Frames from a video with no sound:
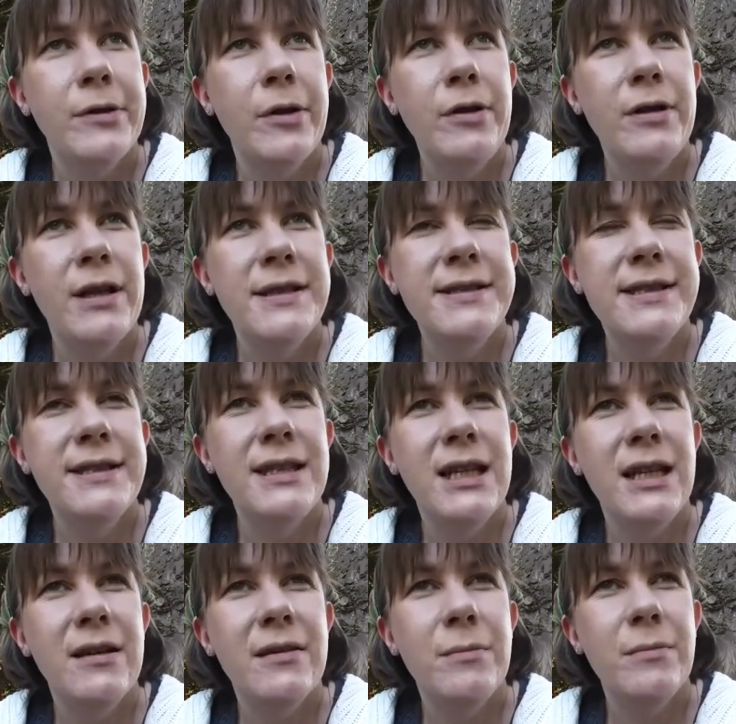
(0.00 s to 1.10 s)
not
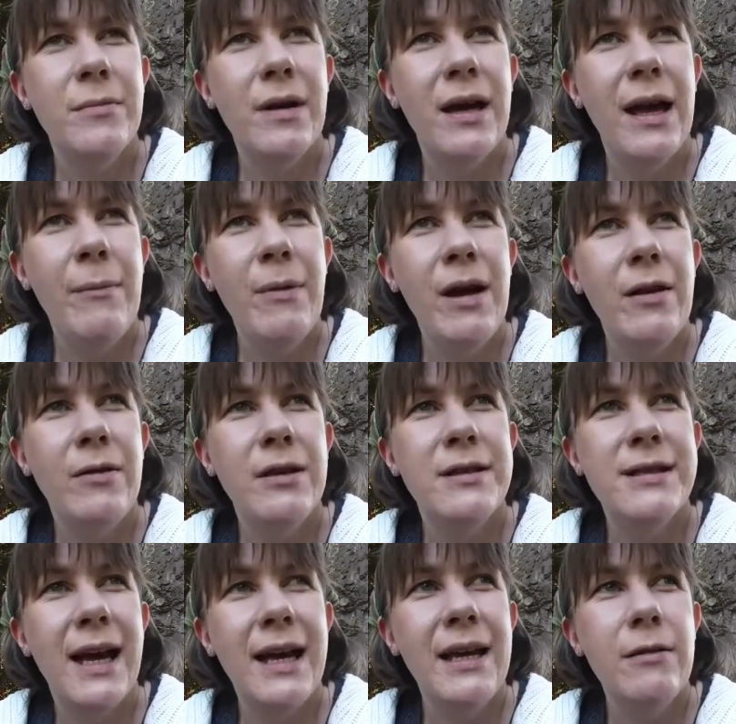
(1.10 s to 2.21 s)
necessarily. Am I on a
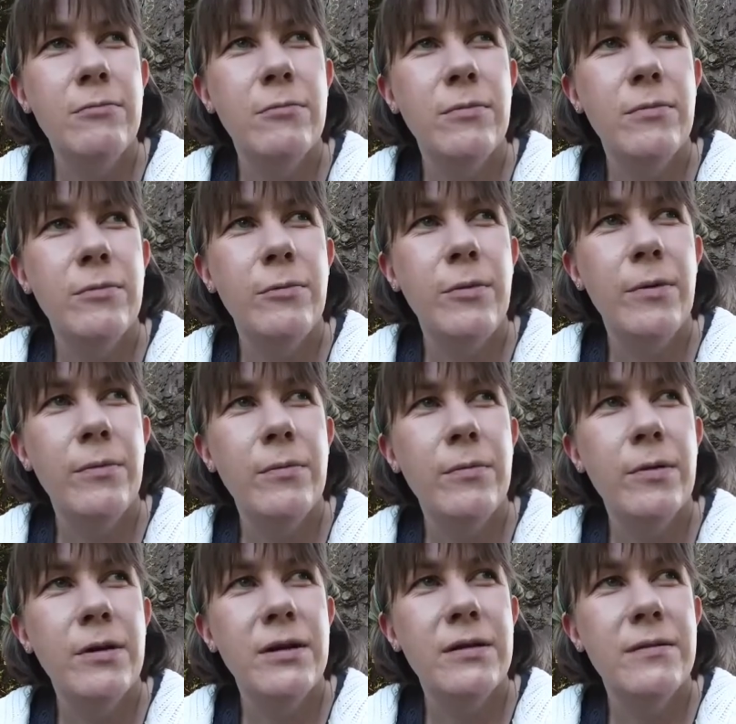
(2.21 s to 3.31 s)
diet?
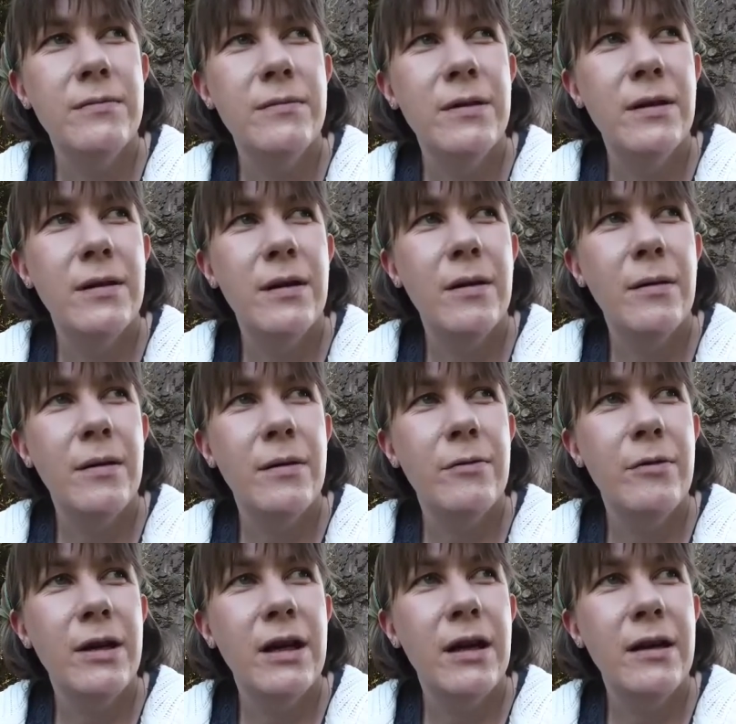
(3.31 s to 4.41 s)
What
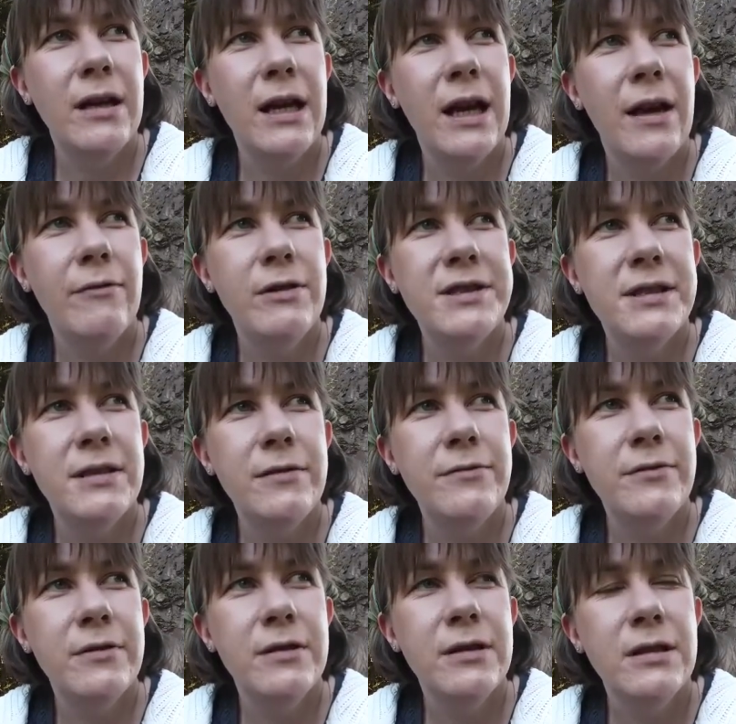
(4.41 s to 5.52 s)
regarding heavy
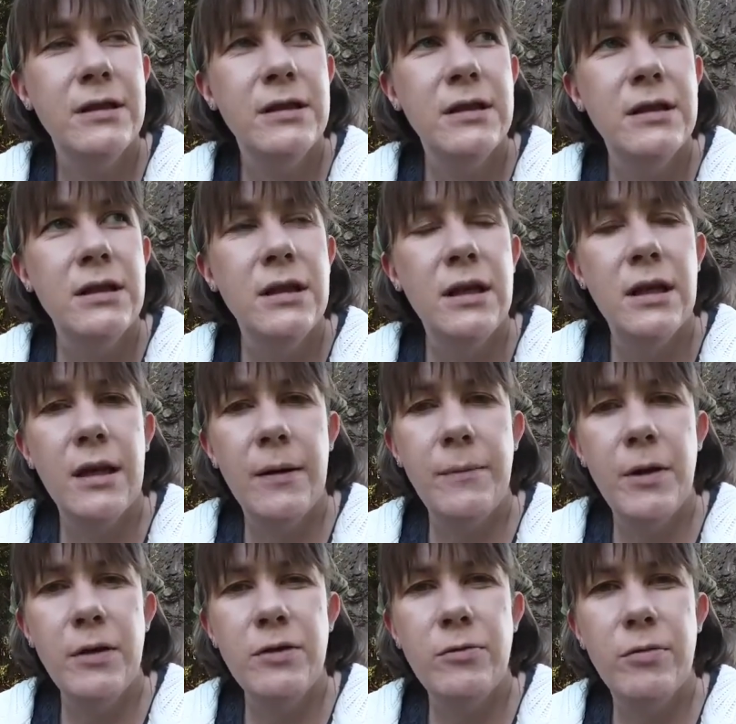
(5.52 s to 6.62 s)
stuff?
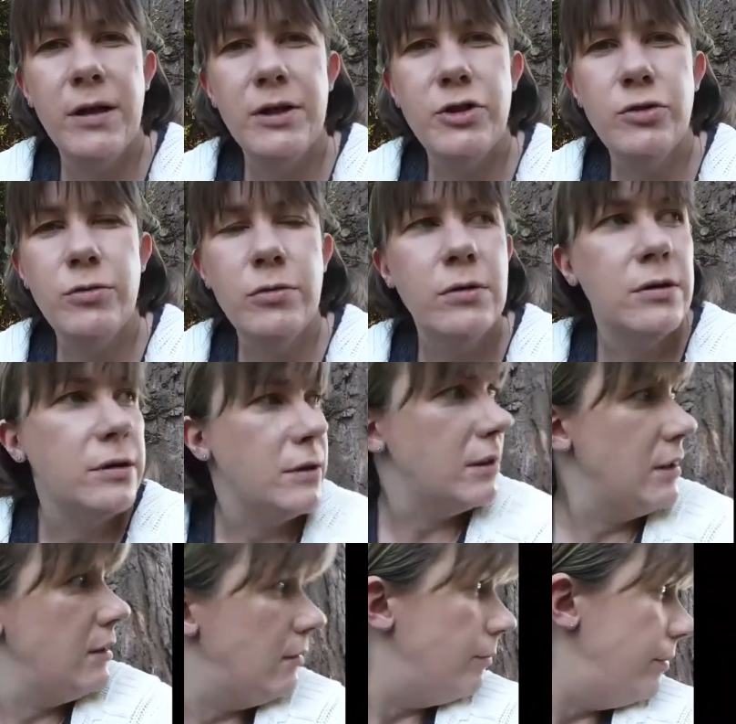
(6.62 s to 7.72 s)
I'm not quite sure. A
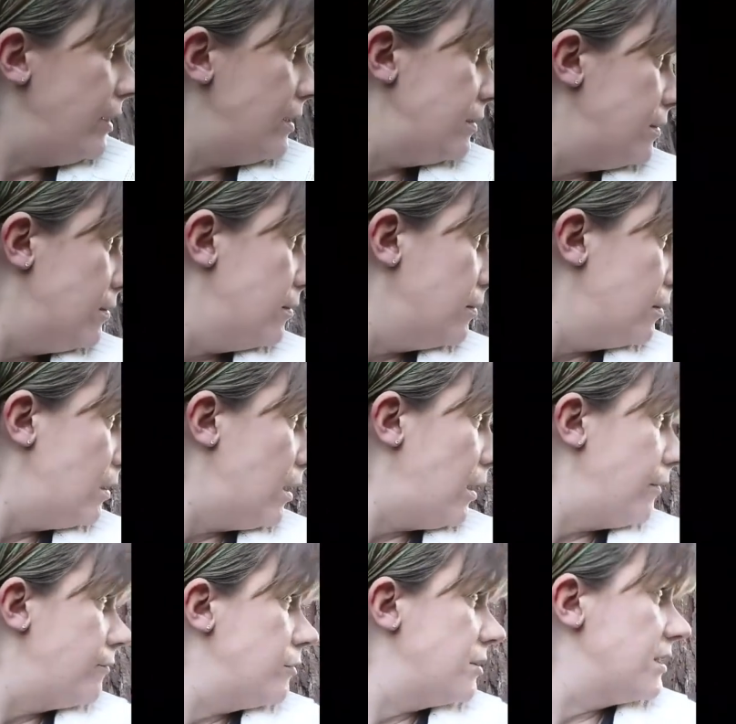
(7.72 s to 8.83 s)
little bit. I
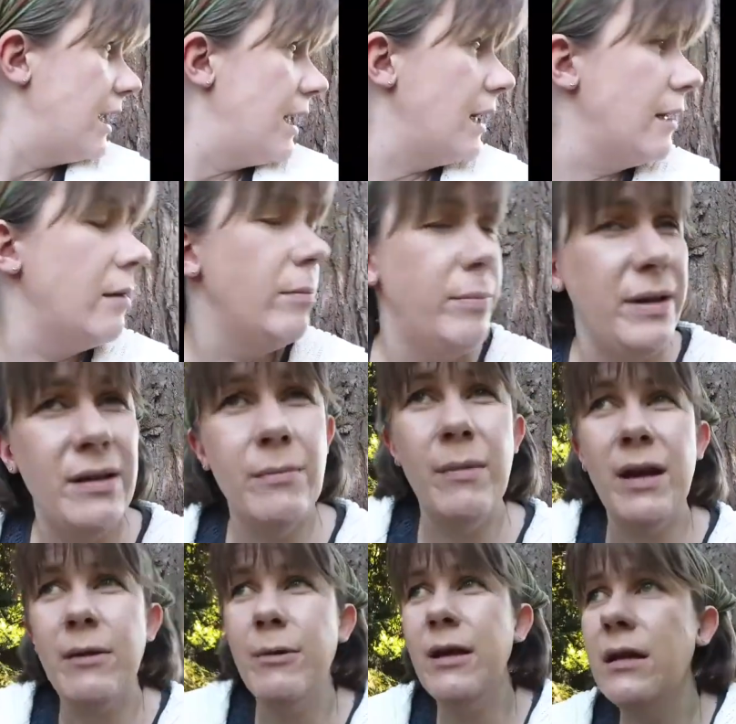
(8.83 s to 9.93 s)
have to say a little bit
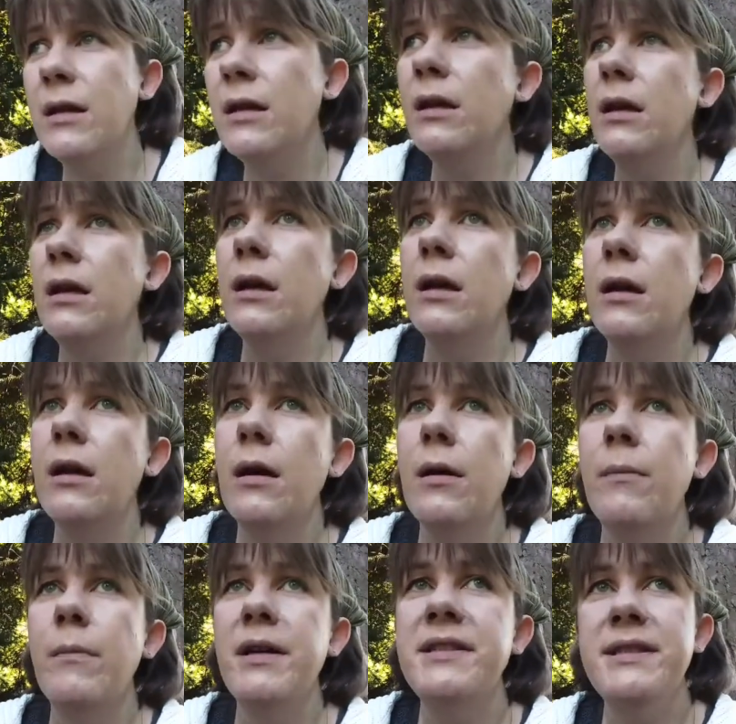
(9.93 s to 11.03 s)
maybe.
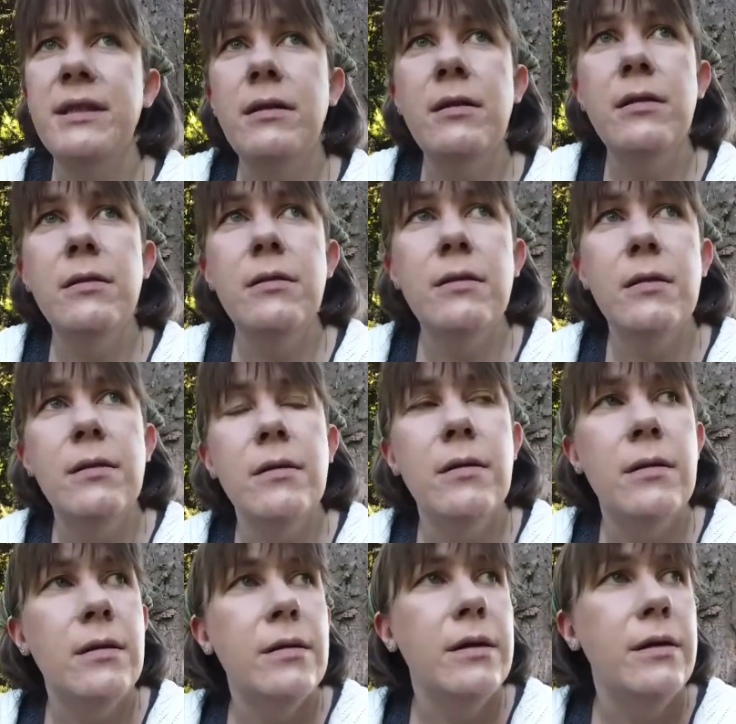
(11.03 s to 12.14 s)
I still
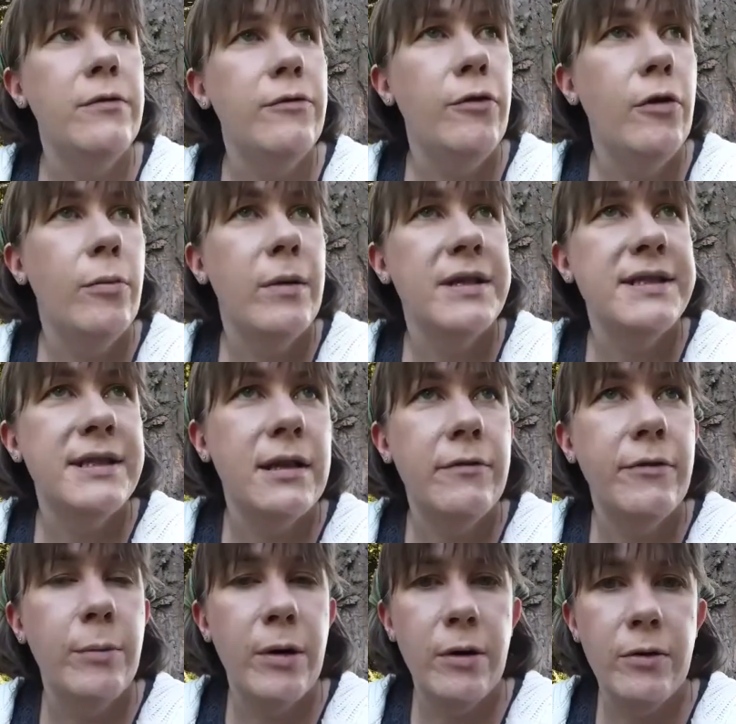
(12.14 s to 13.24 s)
inform
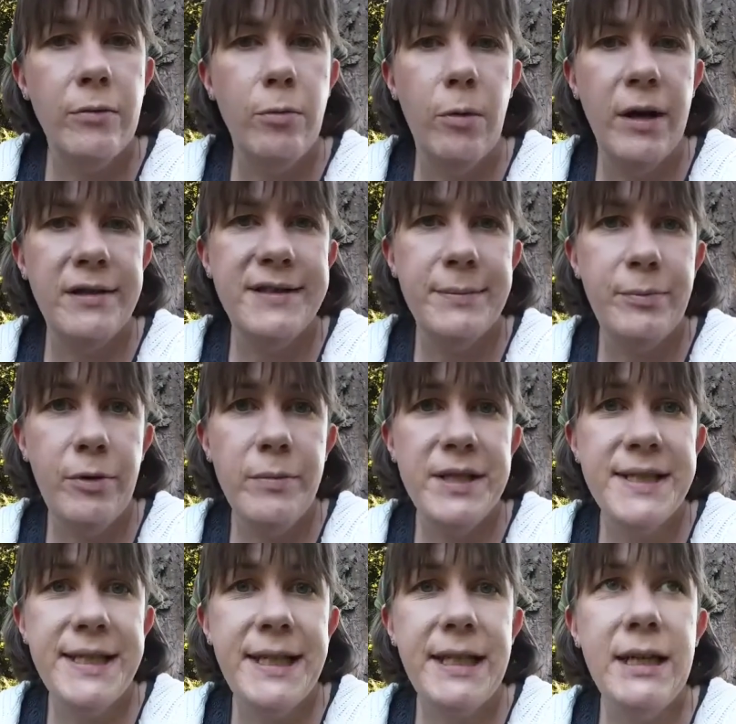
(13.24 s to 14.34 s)
myself about white
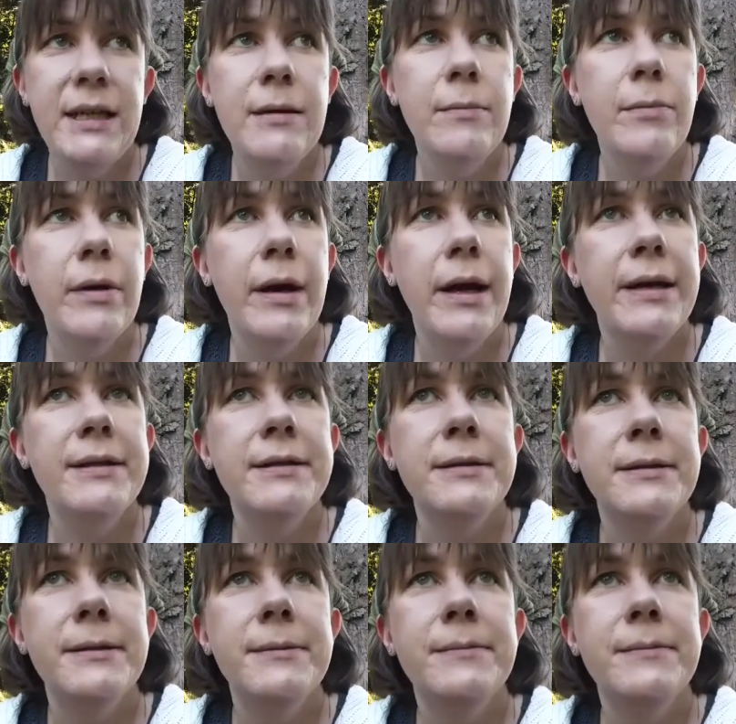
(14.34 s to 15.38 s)
supremacy, but